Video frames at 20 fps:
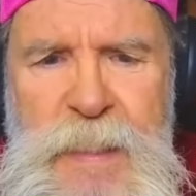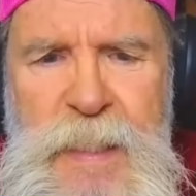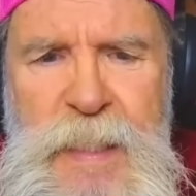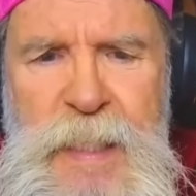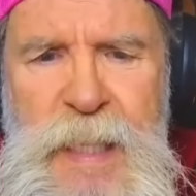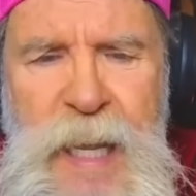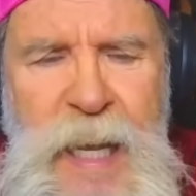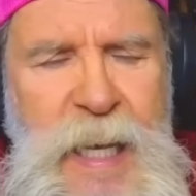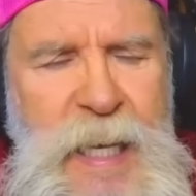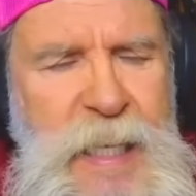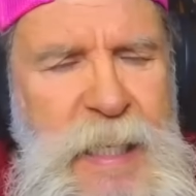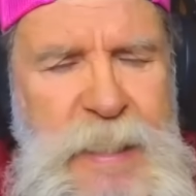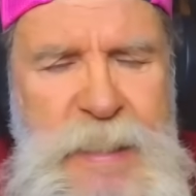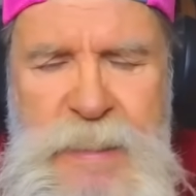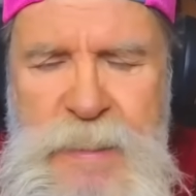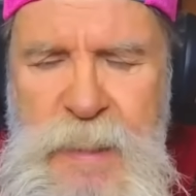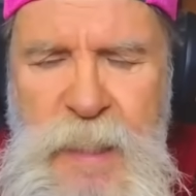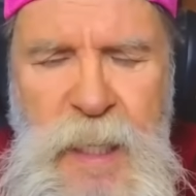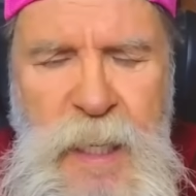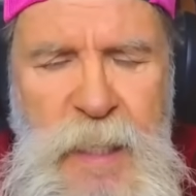
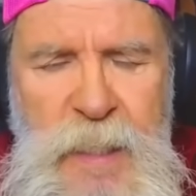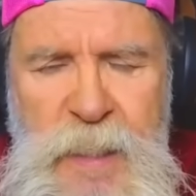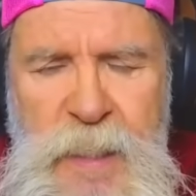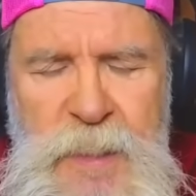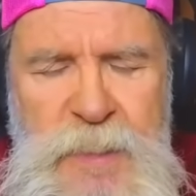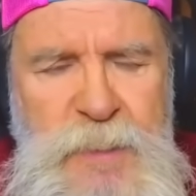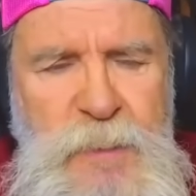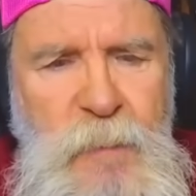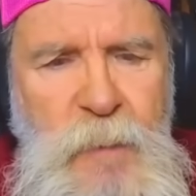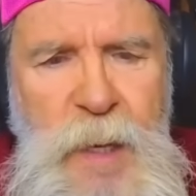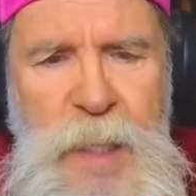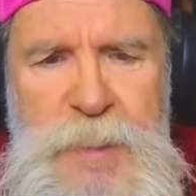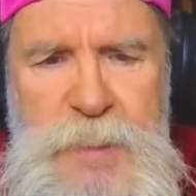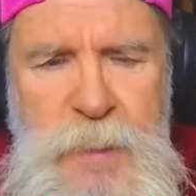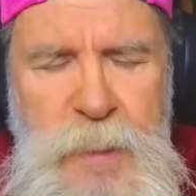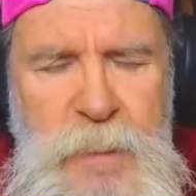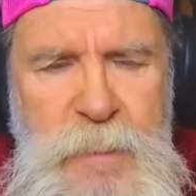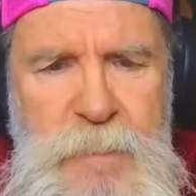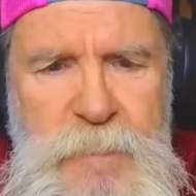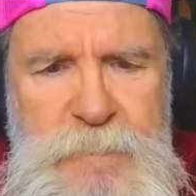It's
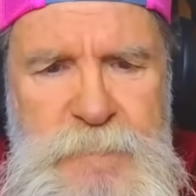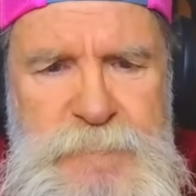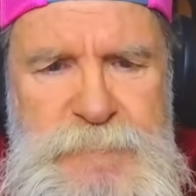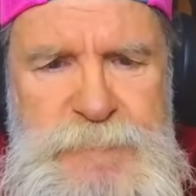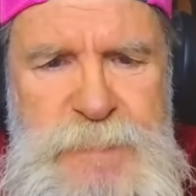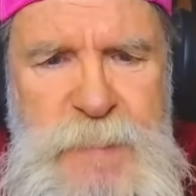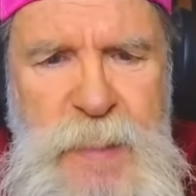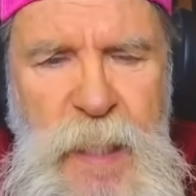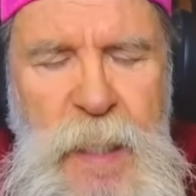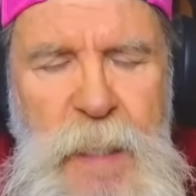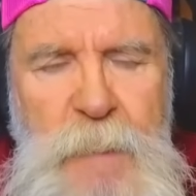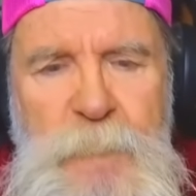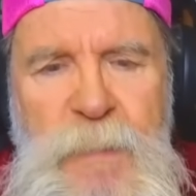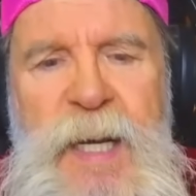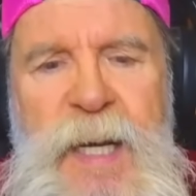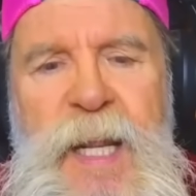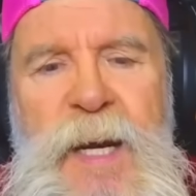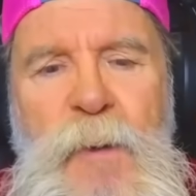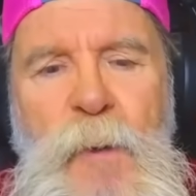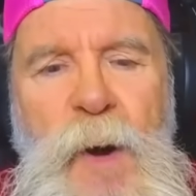crazy. But
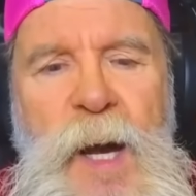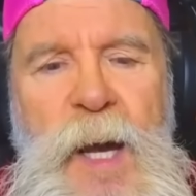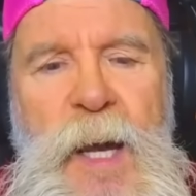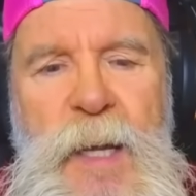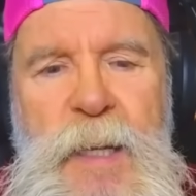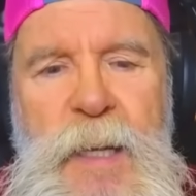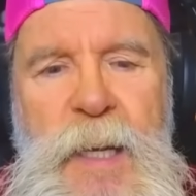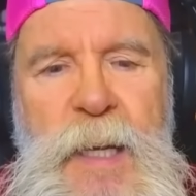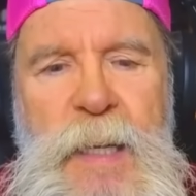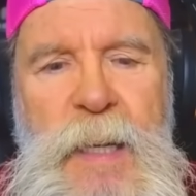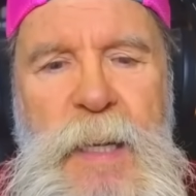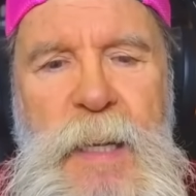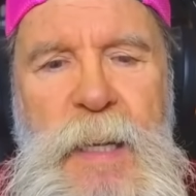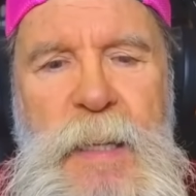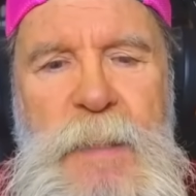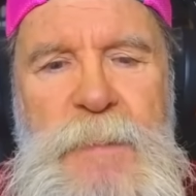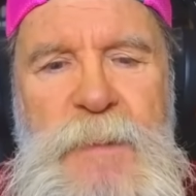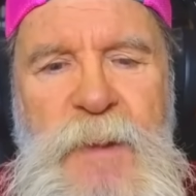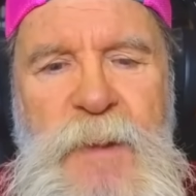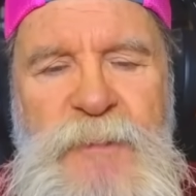anyway,
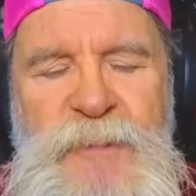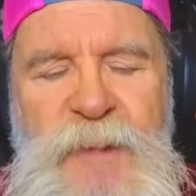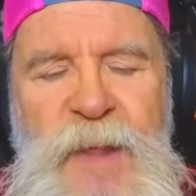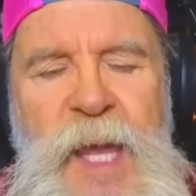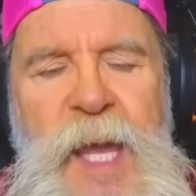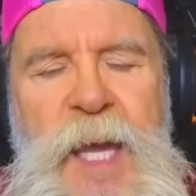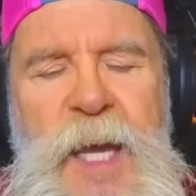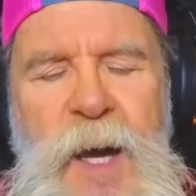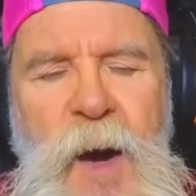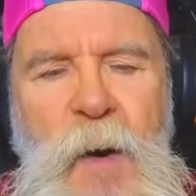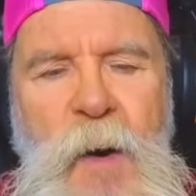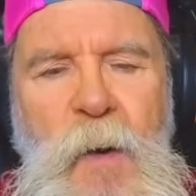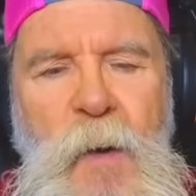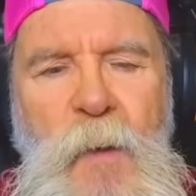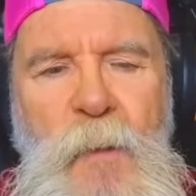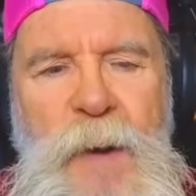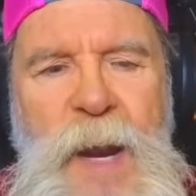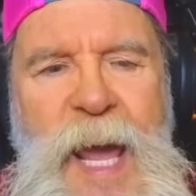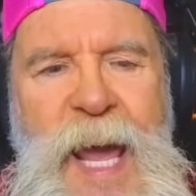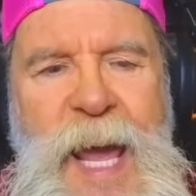the thing
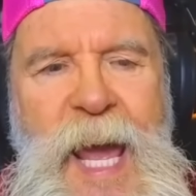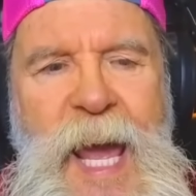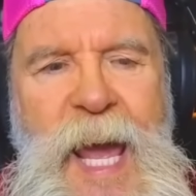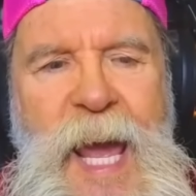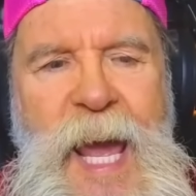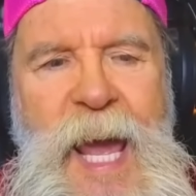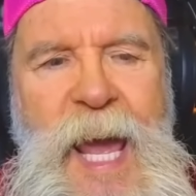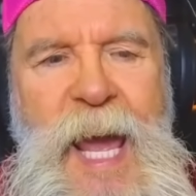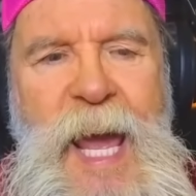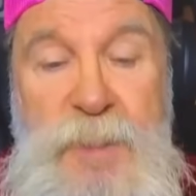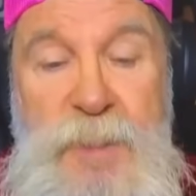on X